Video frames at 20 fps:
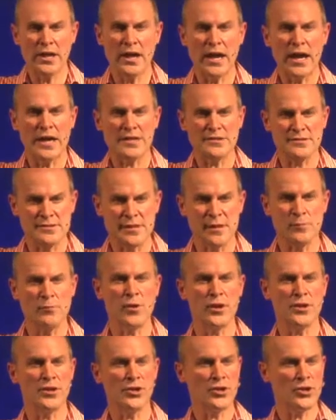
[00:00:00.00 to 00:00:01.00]
as
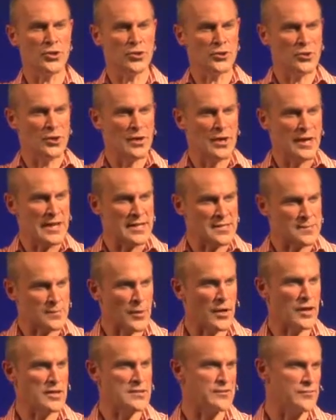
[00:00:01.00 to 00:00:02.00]
someone who is
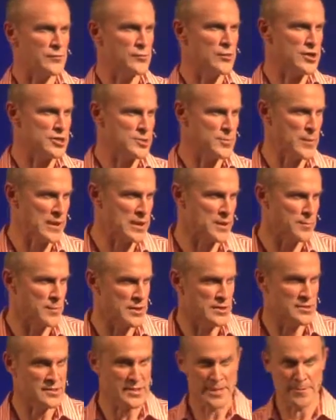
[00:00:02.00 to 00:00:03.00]
part of a worshipping
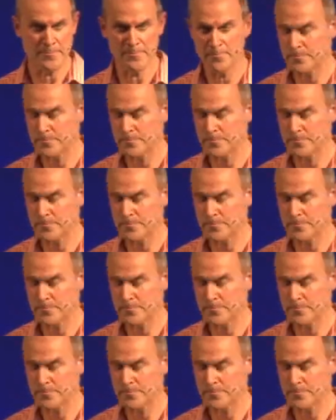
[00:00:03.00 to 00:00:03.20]
community.